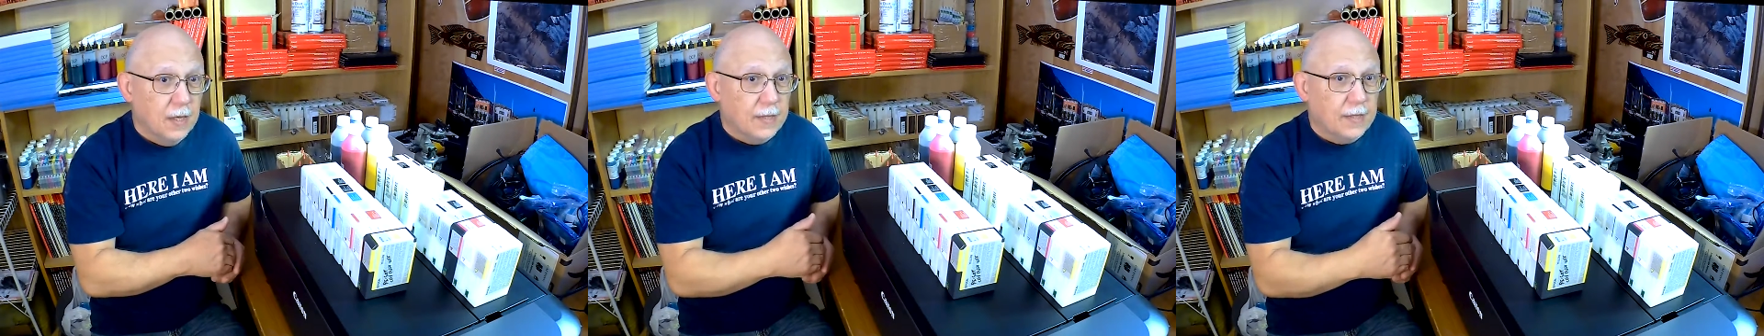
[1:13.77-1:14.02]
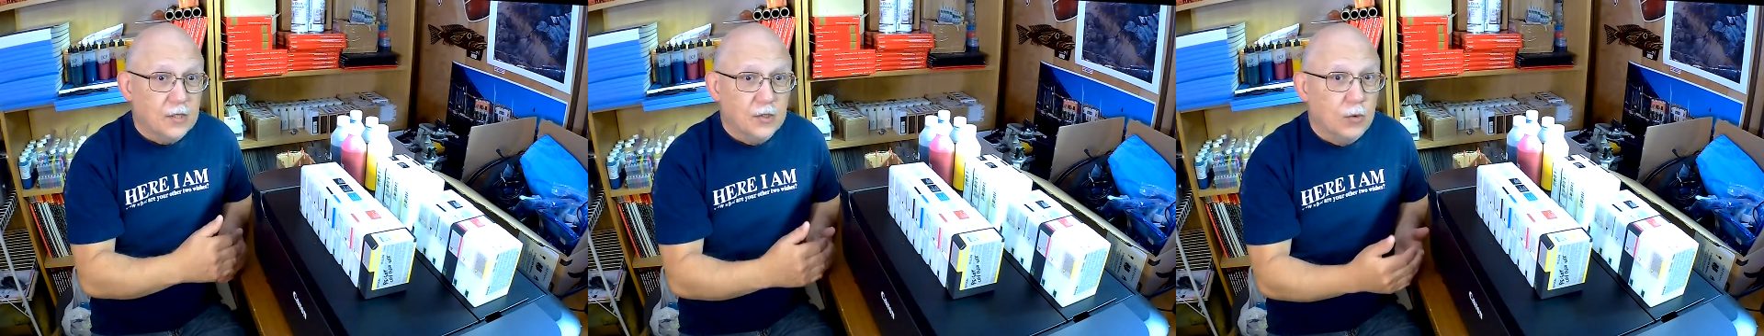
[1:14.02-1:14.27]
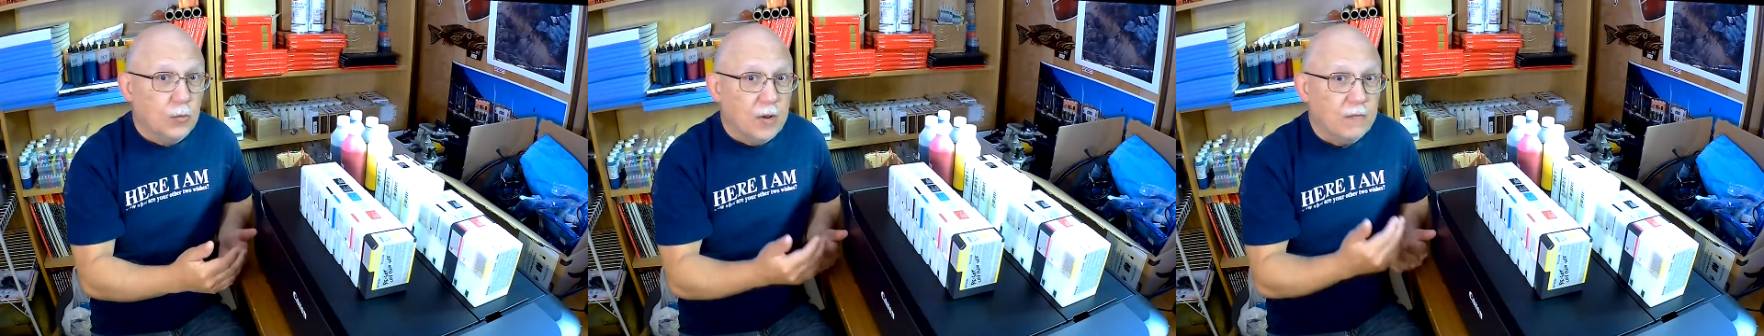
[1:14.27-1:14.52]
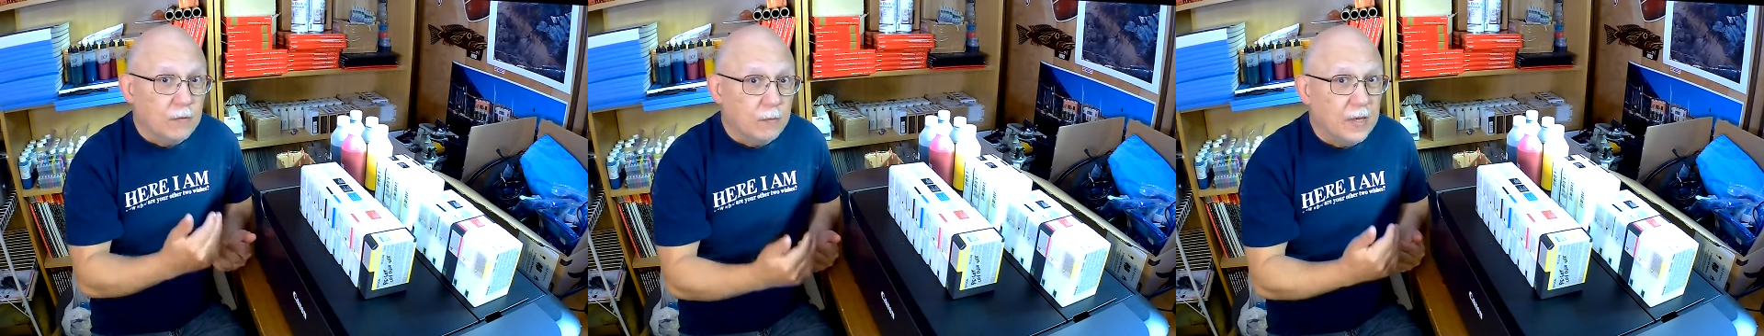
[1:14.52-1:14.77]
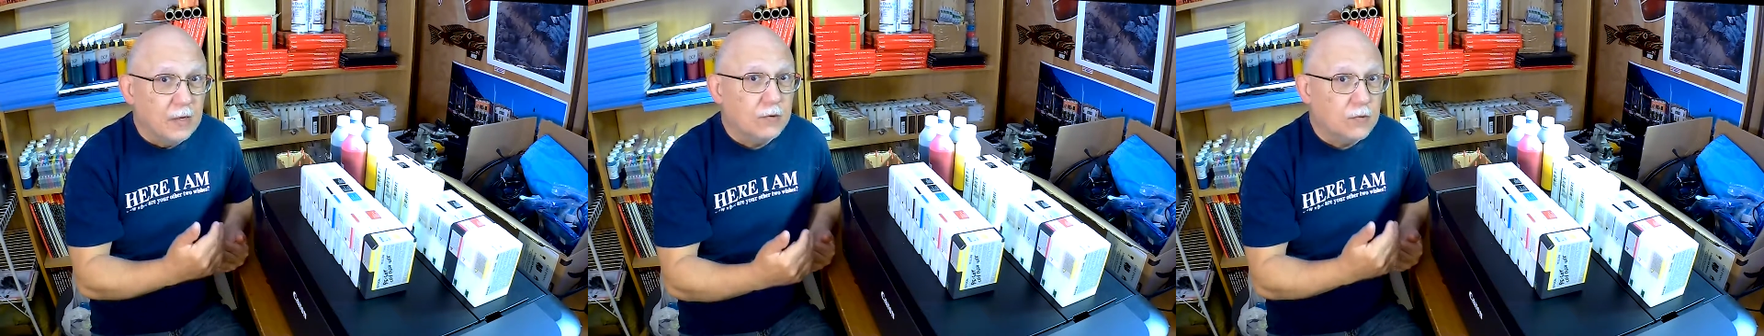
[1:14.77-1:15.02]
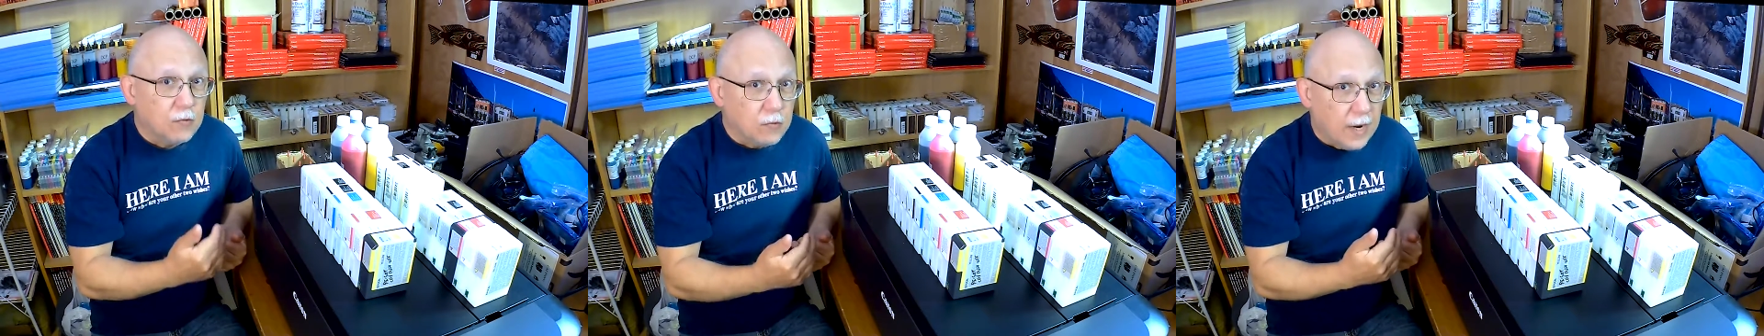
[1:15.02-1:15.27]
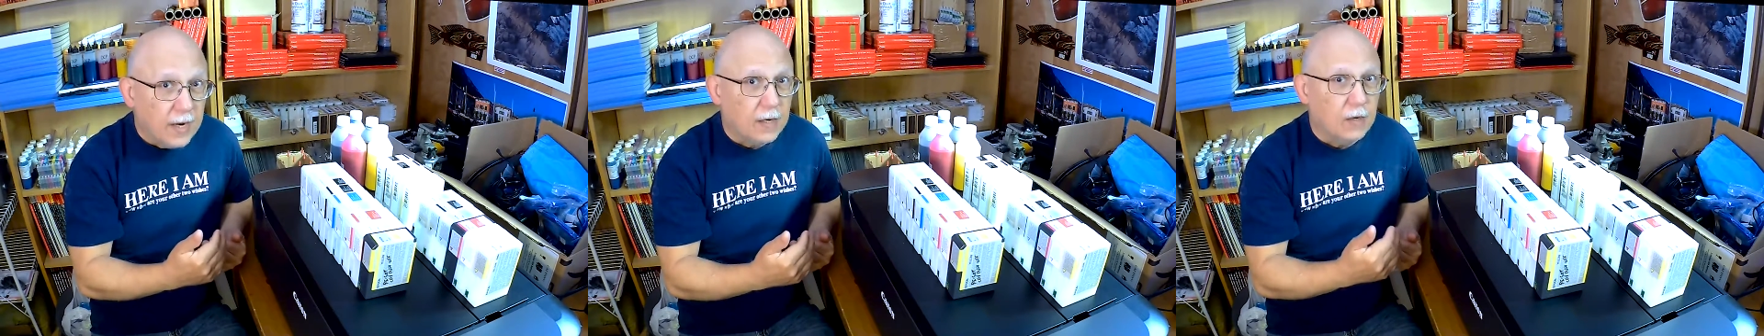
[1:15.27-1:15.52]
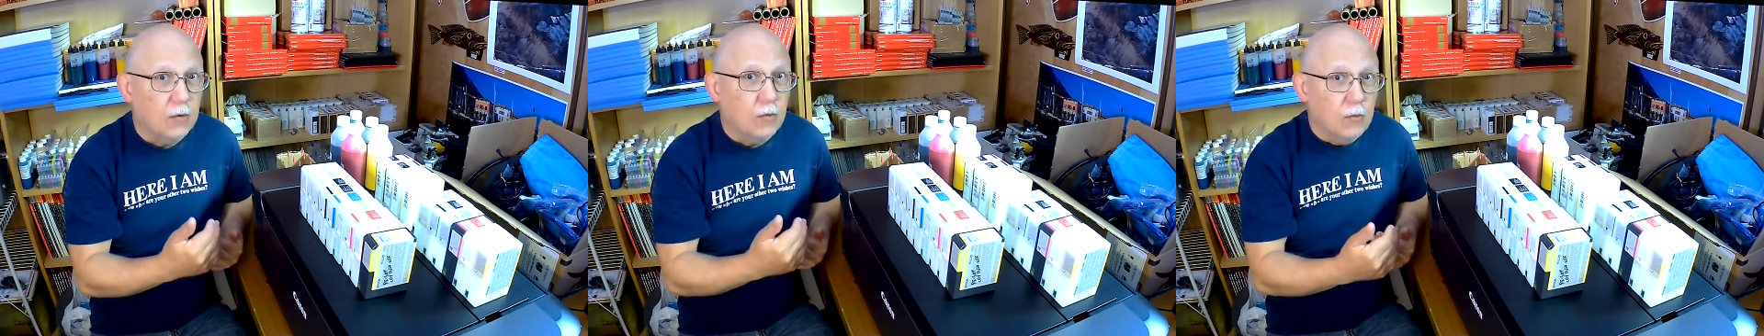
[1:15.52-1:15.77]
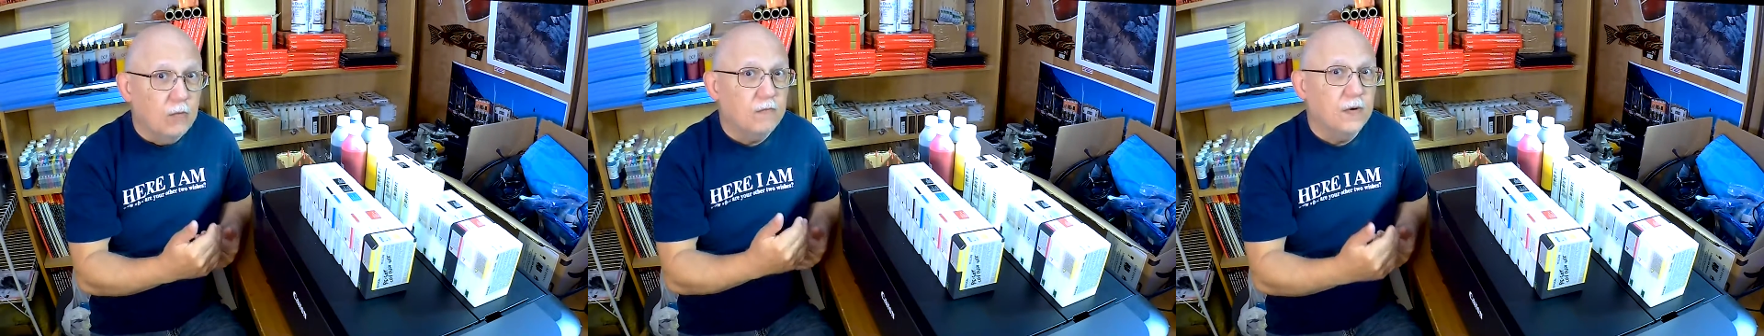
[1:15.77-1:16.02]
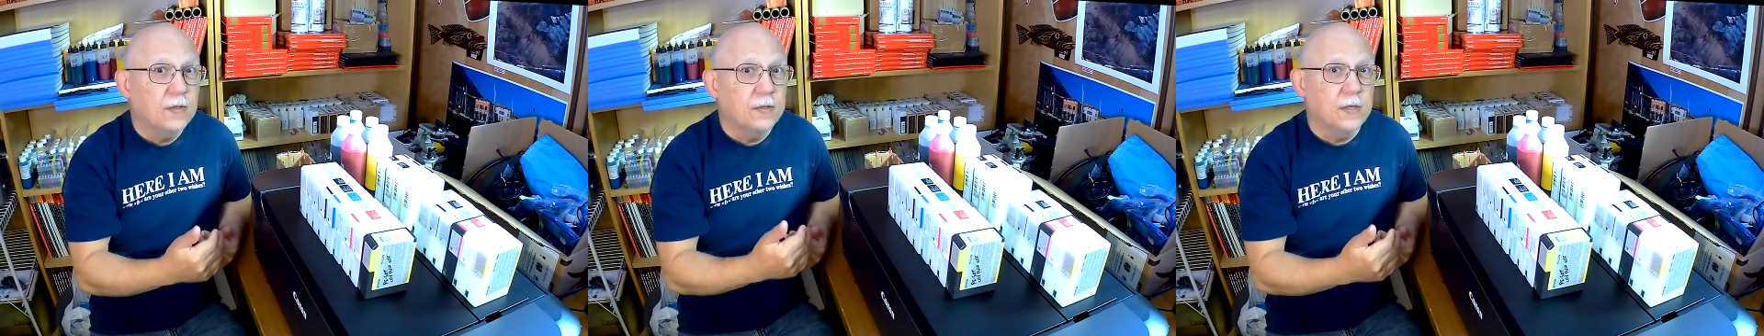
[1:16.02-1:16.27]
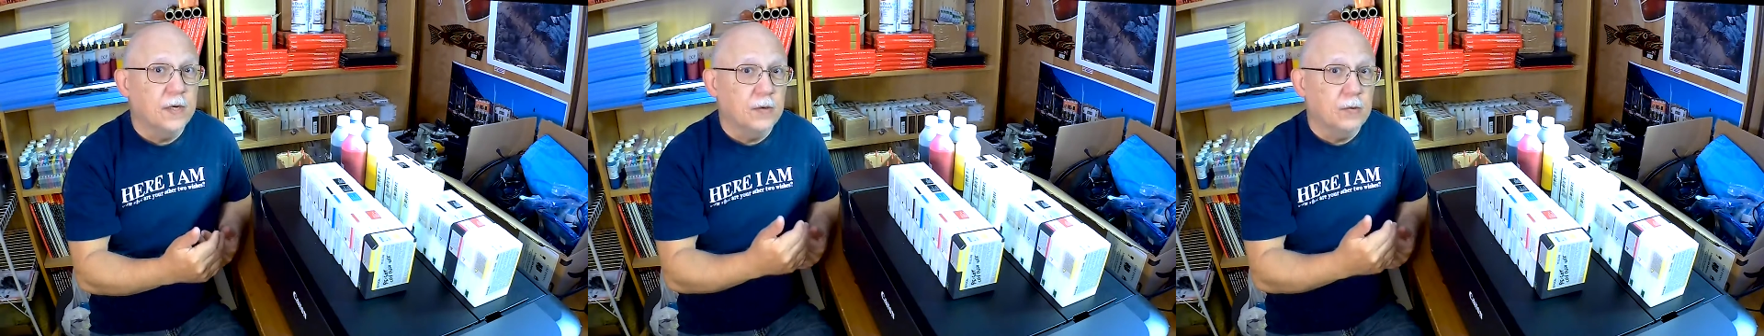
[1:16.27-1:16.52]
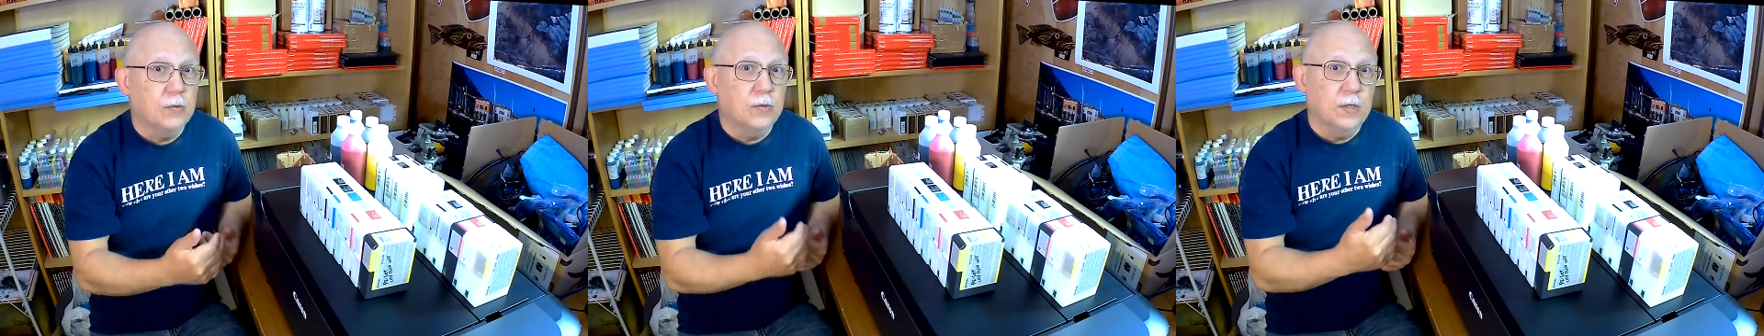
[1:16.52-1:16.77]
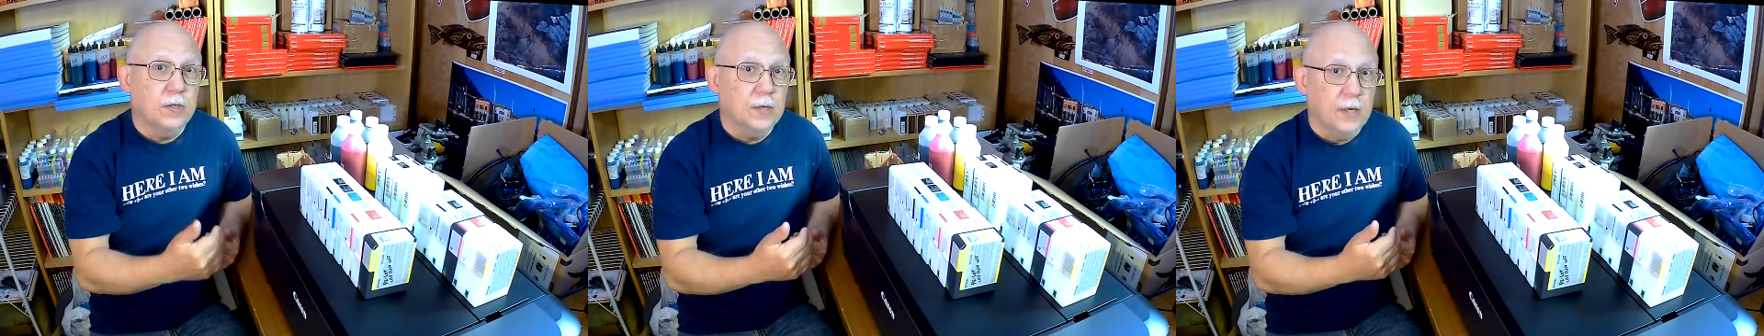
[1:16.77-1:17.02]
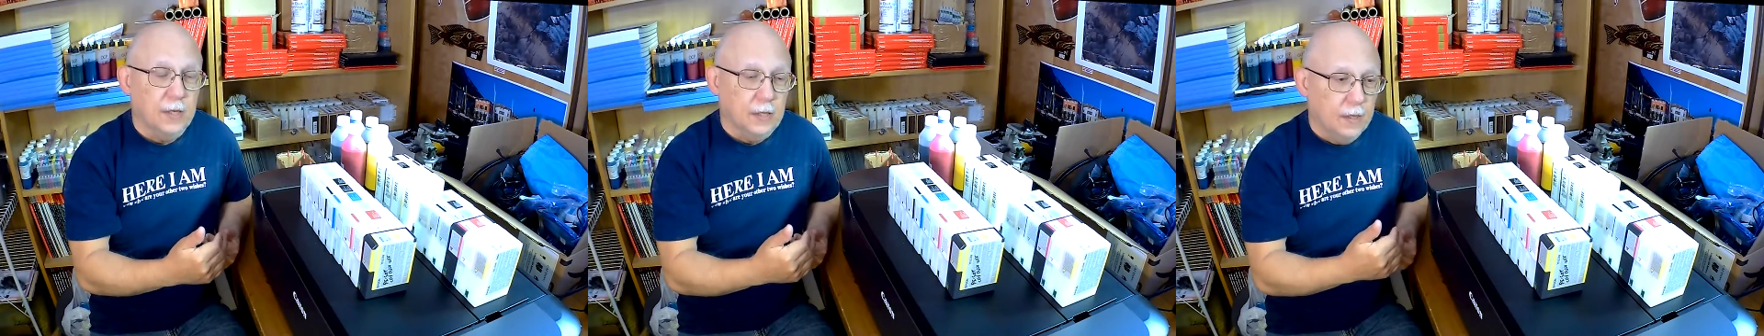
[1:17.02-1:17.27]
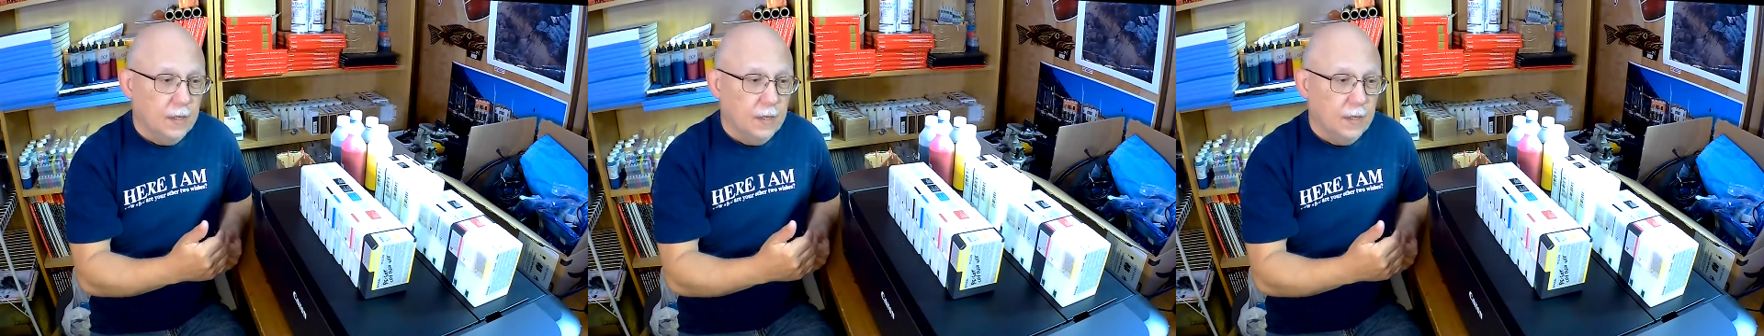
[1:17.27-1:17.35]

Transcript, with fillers: there's no way for me to track who funded and who did not,